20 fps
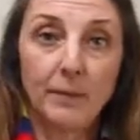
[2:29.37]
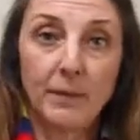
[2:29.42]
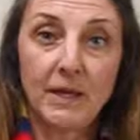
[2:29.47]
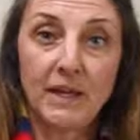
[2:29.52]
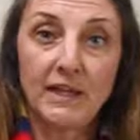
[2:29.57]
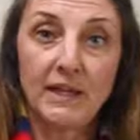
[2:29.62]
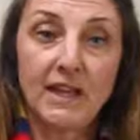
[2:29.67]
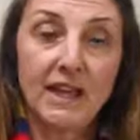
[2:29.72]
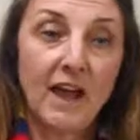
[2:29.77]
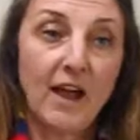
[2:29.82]

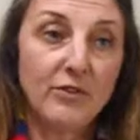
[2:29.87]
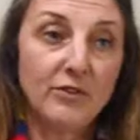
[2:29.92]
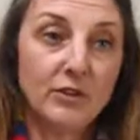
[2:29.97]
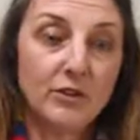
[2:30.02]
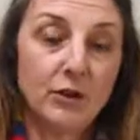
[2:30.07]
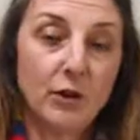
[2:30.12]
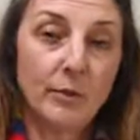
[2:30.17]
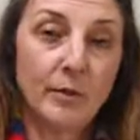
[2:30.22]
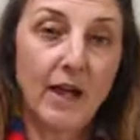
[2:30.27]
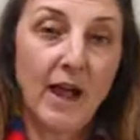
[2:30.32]
PDF
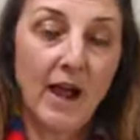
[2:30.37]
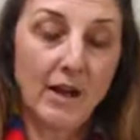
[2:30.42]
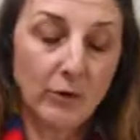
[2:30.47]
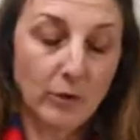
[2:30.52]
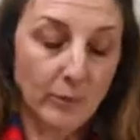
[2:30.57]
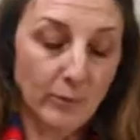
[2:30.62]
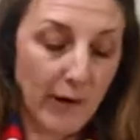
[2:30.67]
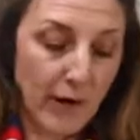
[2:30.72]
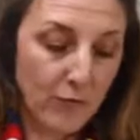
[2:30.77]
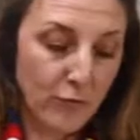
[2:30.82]
Adobe
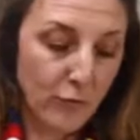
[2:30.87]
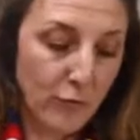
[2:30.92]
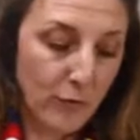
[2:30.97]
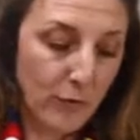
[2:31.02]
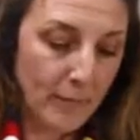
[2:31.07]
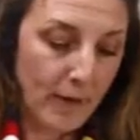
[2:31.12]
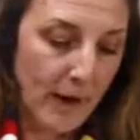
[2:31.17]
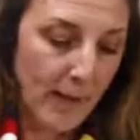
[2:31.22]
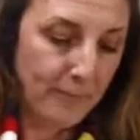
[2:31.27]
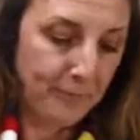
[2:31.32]
Acrobat
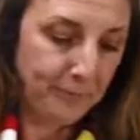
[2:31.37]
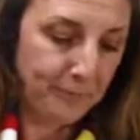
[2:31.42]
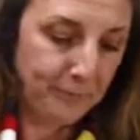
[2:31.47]
format.